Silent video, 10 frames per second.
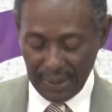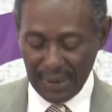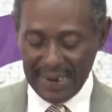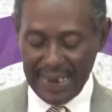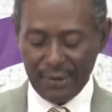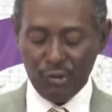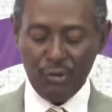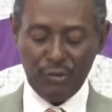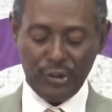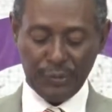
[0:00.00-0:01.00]
The
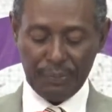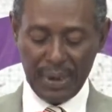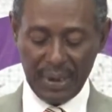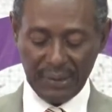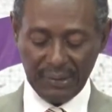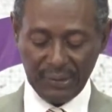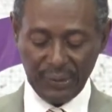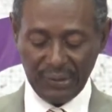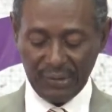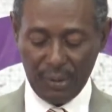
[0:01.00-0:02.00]
natural response
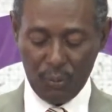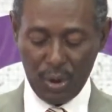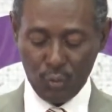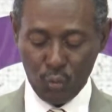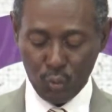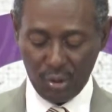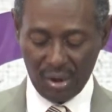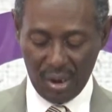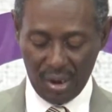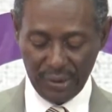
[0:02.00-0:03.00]
to someone who
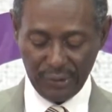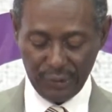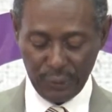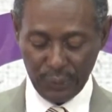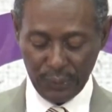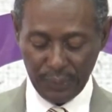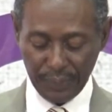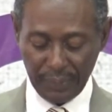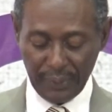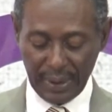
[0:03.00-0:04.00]
taunts you
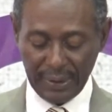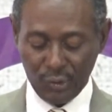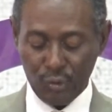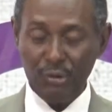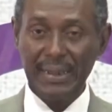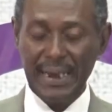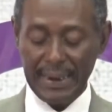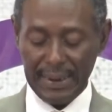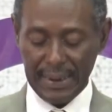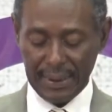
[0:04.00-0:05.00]
is to
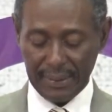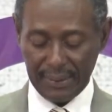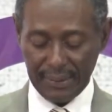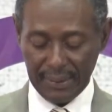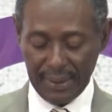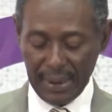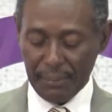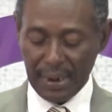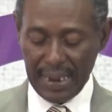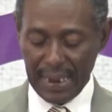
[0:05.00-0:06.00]
retaliate,
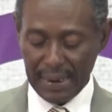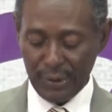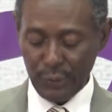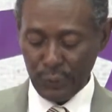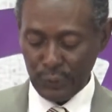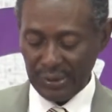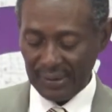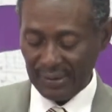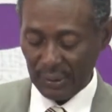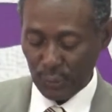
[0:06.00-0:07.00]
but Hannah used
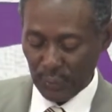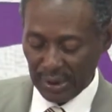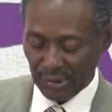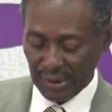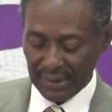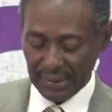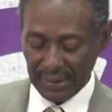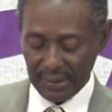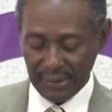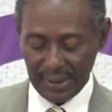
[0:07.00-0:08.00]
the situation
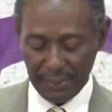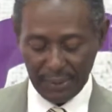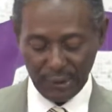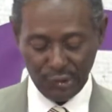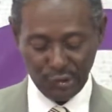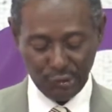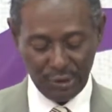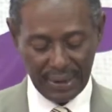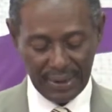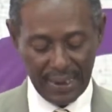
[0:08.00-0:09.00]
to
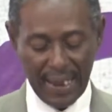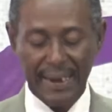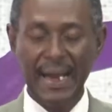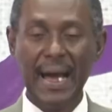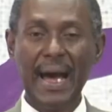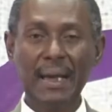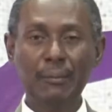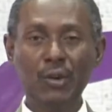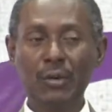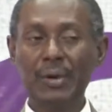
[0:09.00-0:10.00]
demonstrate an
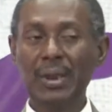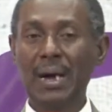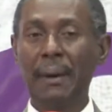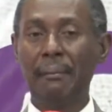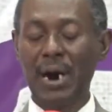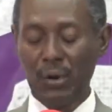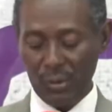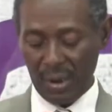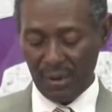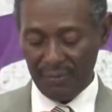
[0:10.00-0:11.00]
admirable
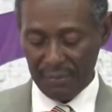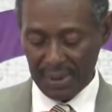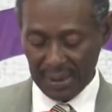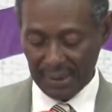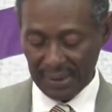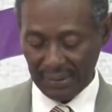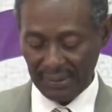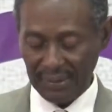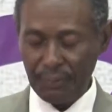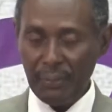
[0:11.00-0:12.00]
amount of
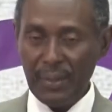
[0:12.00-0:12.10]
meekness.